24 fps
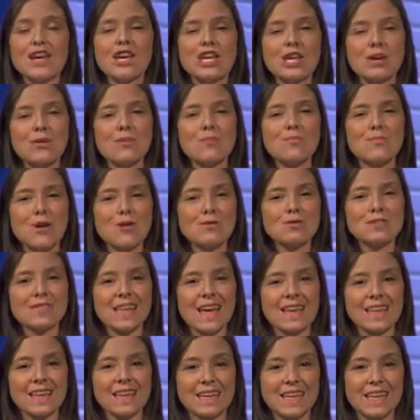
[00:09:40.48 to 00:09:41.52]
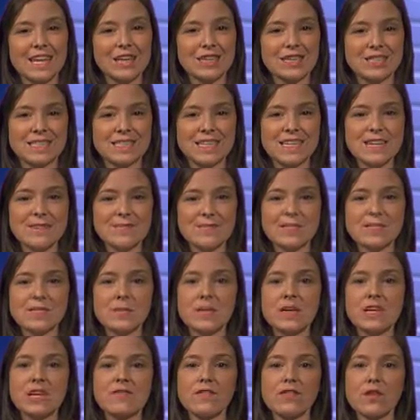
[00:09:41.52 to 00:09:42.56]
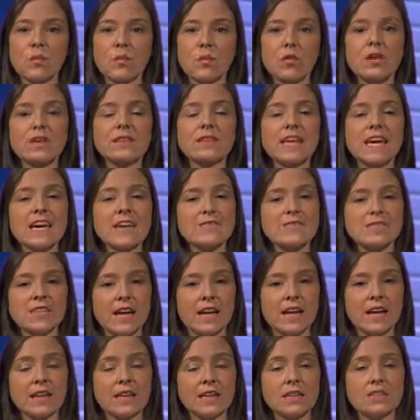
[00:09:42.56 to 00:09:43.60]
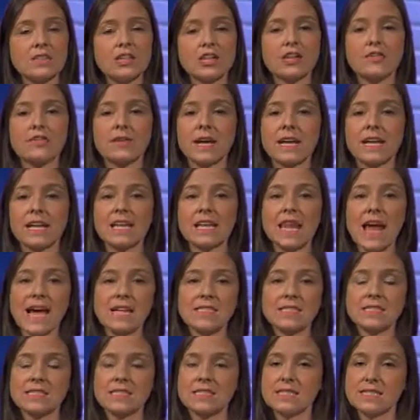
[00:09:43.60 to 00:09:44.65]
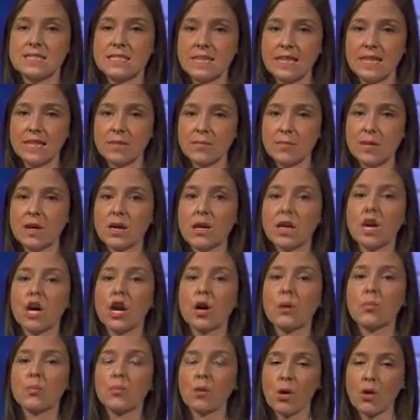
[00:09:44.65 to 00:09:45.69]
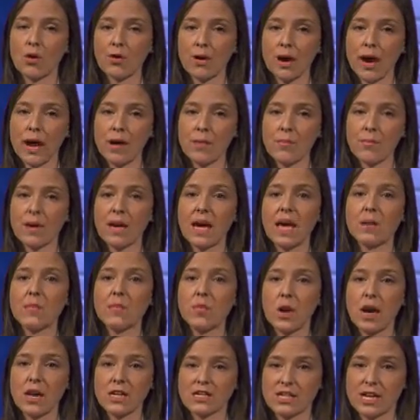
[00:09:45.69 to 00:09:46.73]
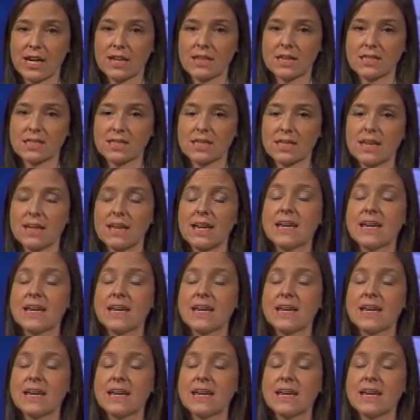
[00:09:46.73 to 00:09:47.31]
You will most likely hear teams speak of the work they have done to create a lasting team, program, and projects.